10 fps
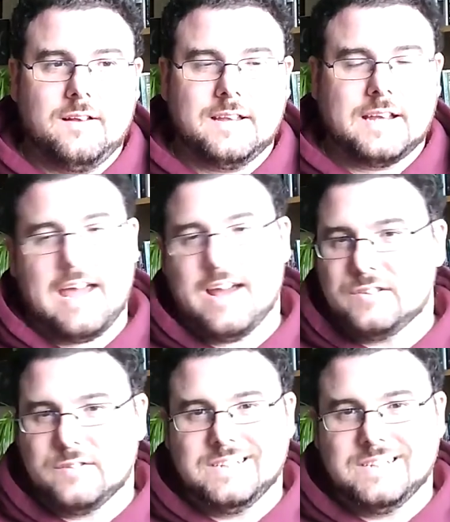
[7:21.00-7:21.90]
the
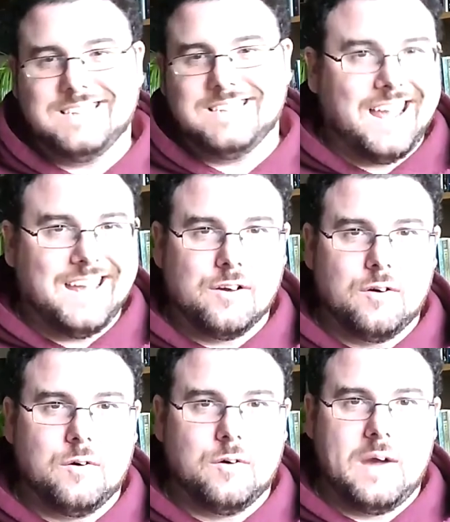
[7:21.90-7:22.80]
cares of the day
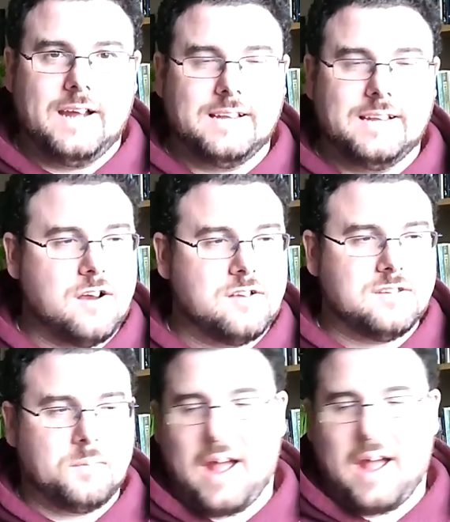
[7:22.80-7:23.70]
go away, the cares of
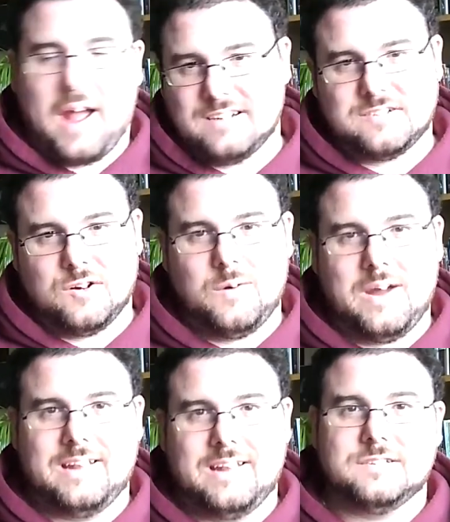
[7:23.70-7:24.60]
the past go
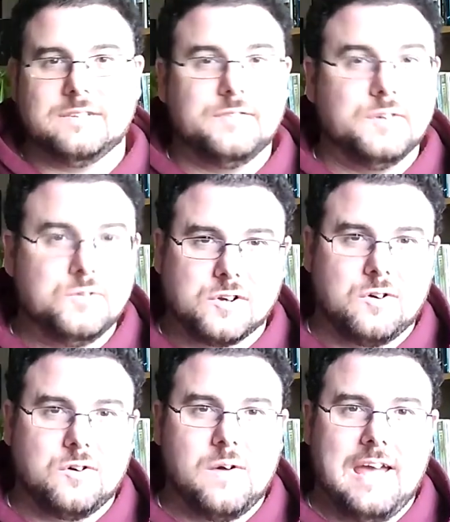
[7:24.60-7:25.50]
away, the cares of the future
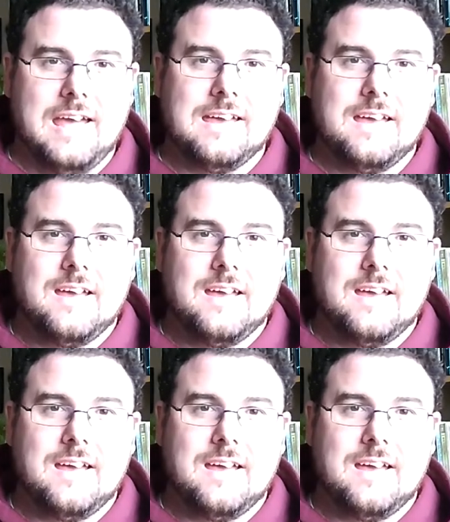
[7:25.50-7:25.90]
go away,